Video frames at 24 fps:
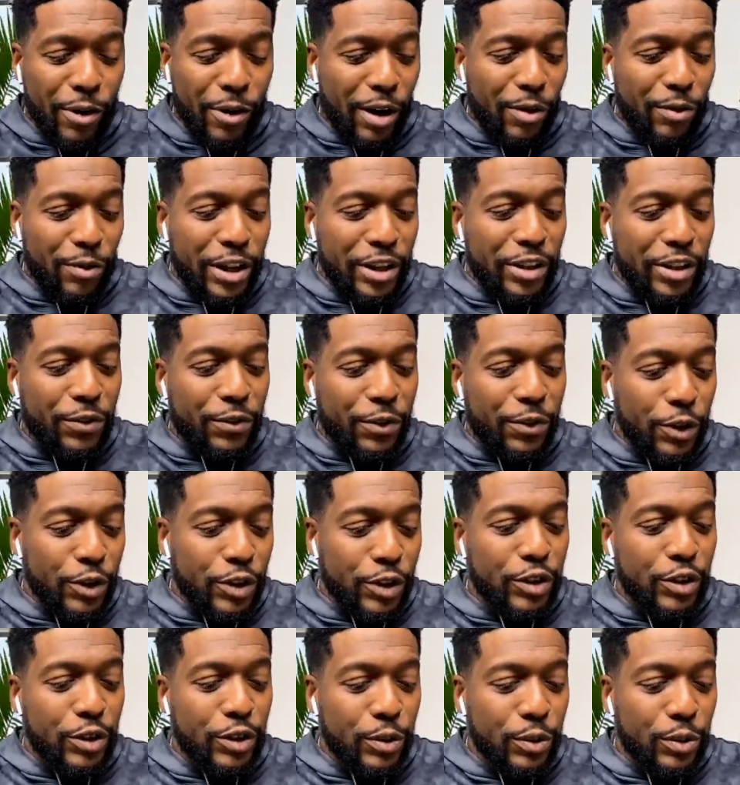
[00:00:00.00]
when I read the
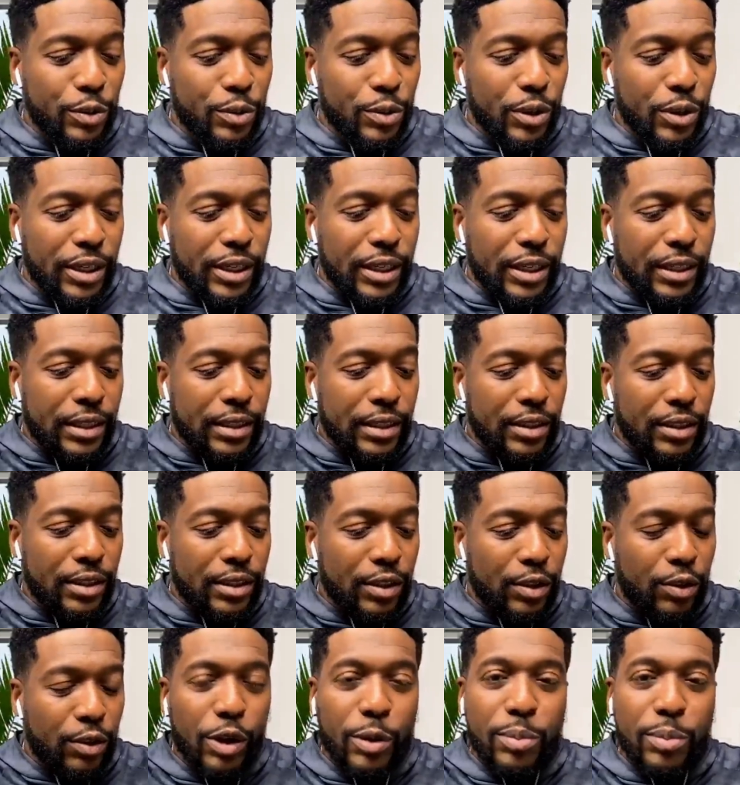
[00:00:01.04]
first two uh,
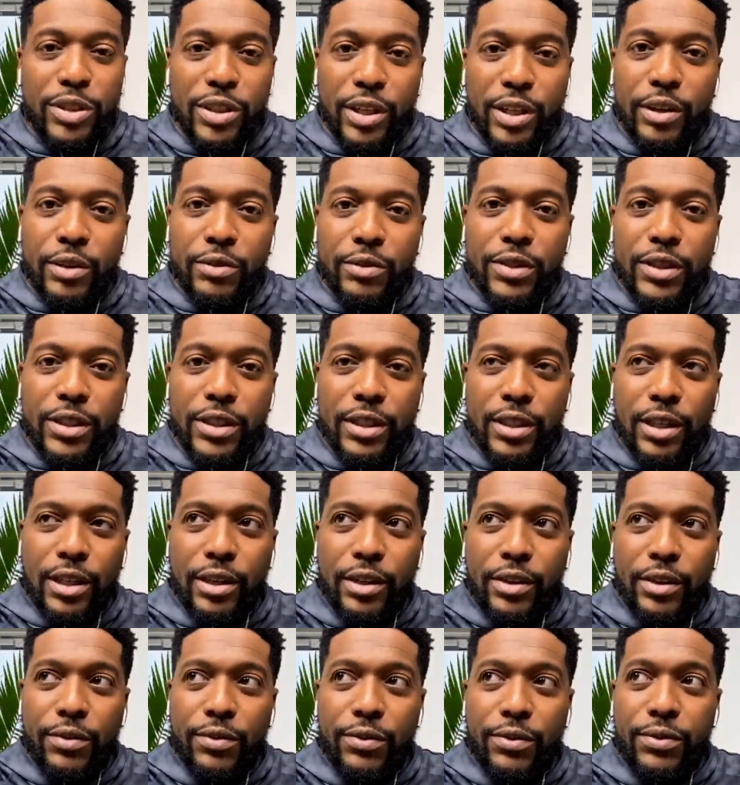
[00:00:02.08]
scripts of
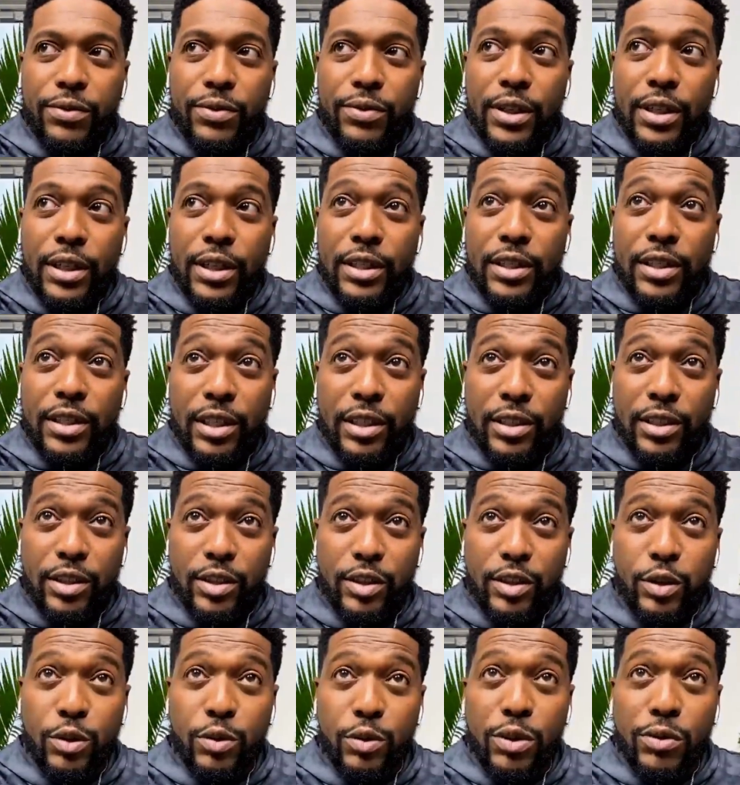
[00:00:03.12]
of
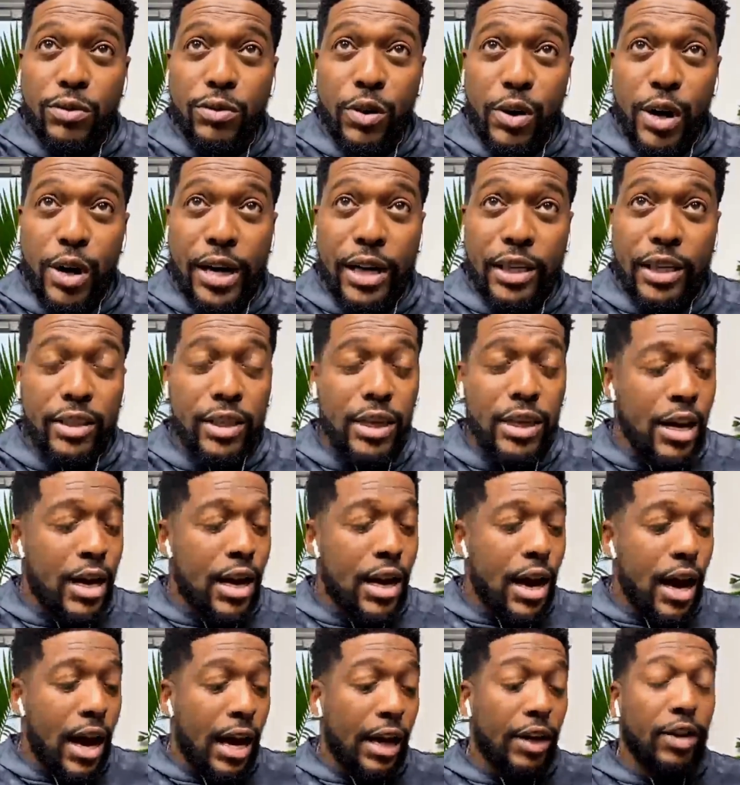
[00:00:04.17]
season two of Crash,
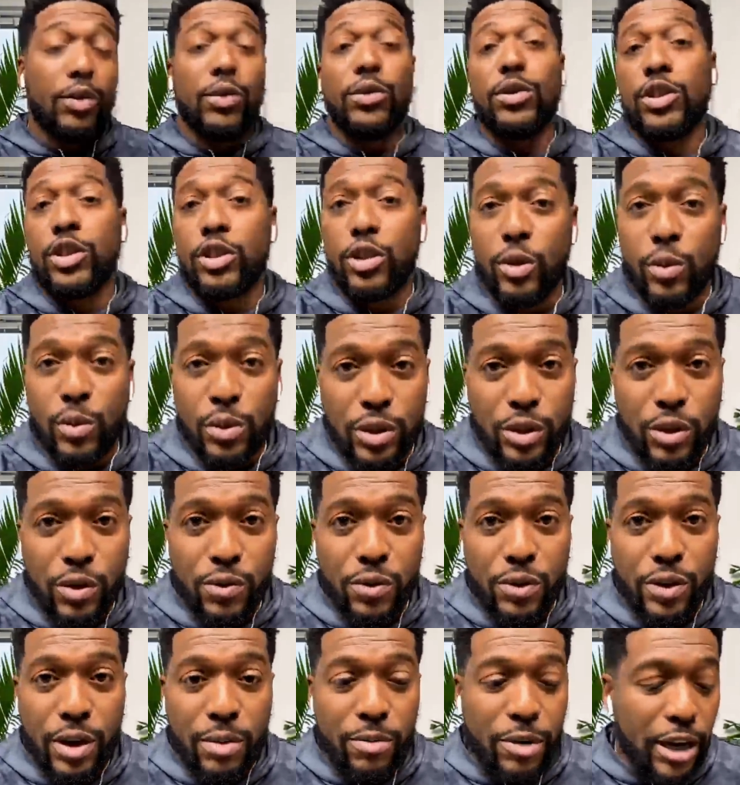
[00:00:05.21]
I knew the show was
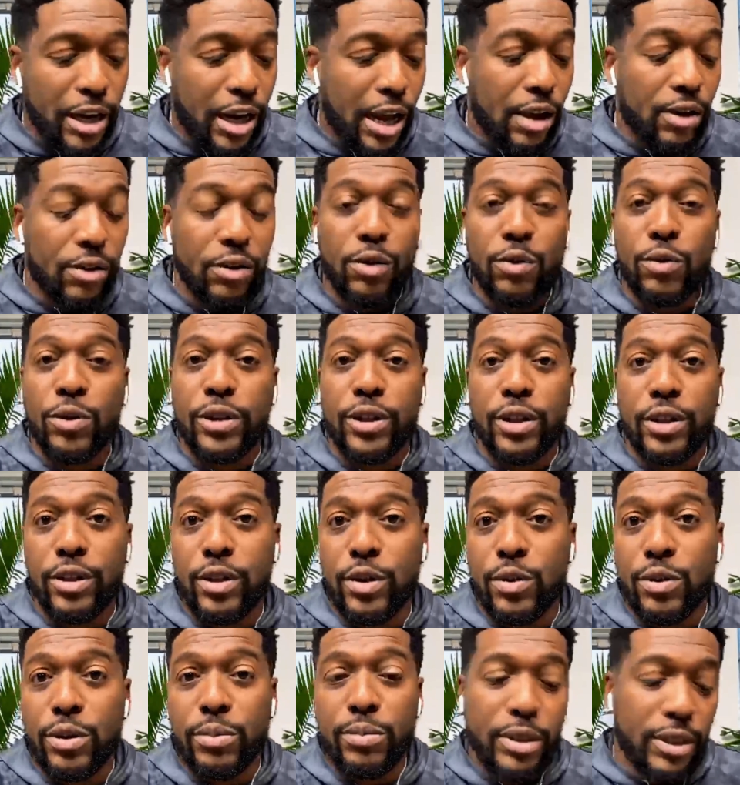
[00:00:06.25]
over. I'm like, I don't know what they're
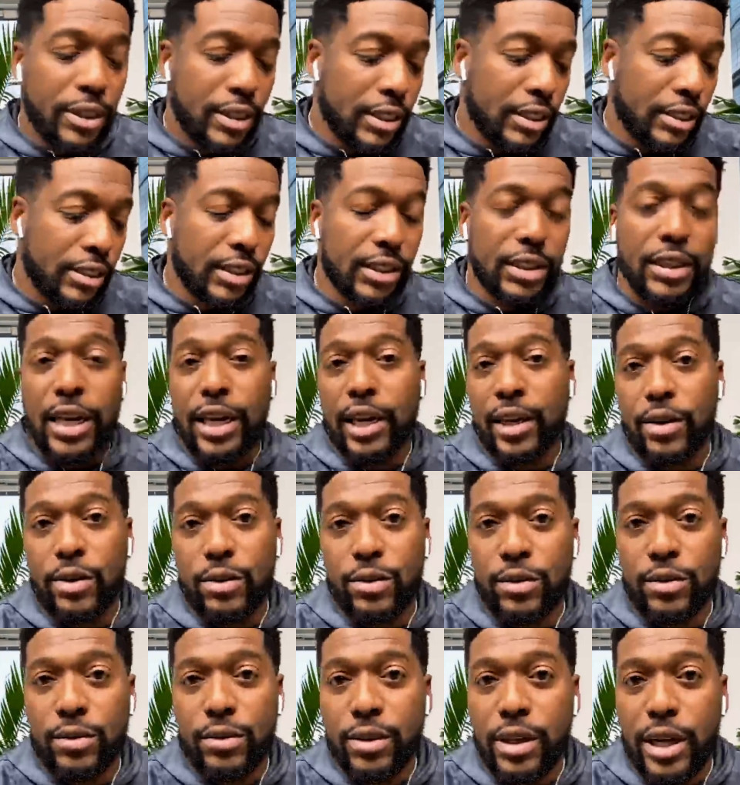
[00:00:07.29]
doing, but this is not
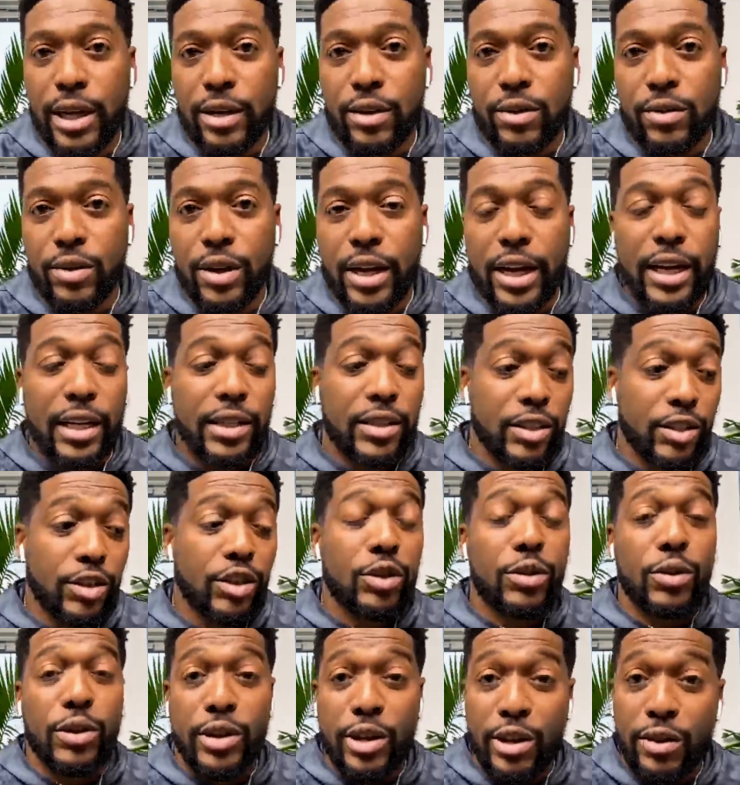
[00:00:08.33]
going not going to last.
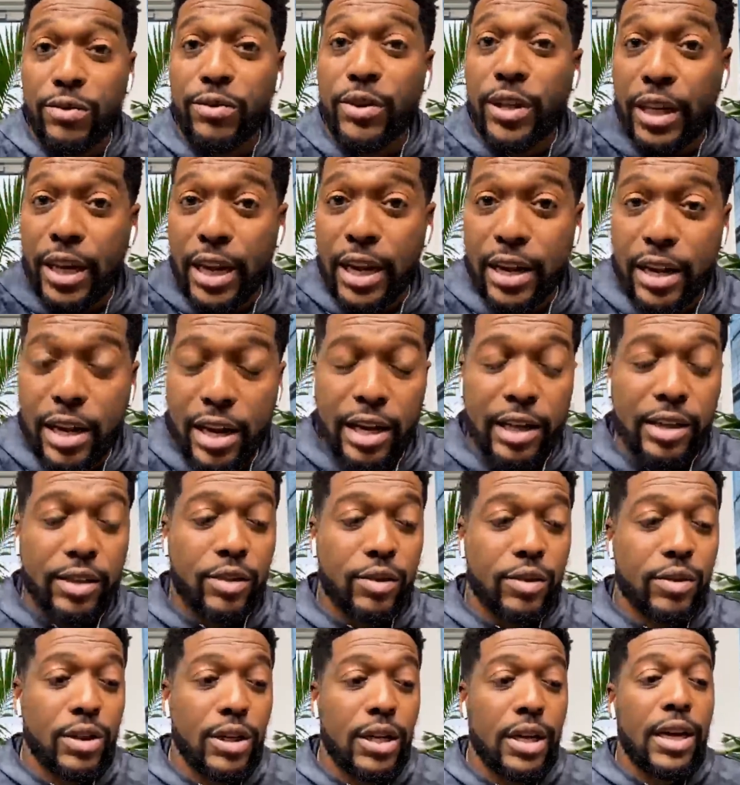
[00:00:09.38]
And sure enough, it got
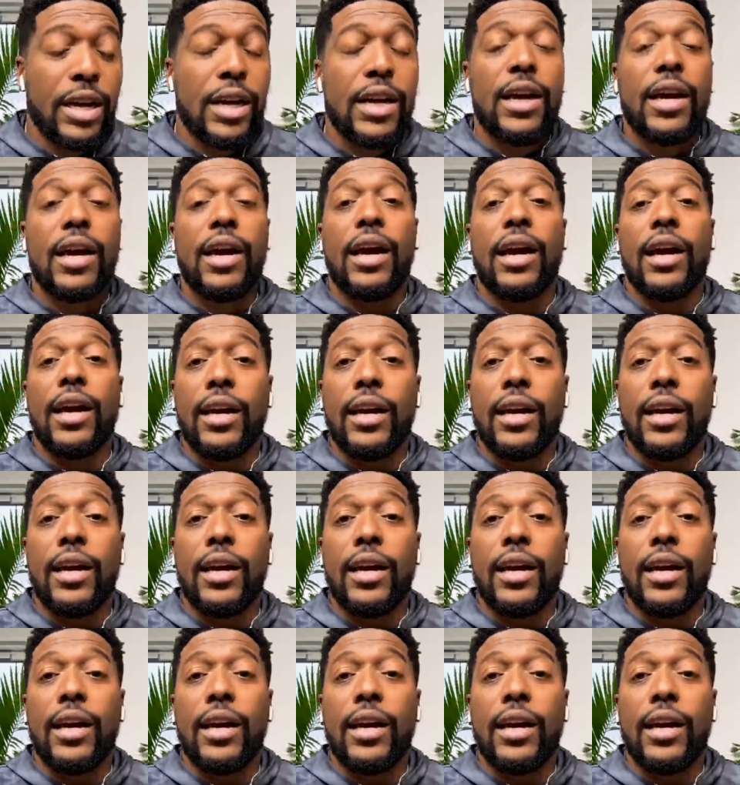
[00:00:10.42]
canceled. Mm.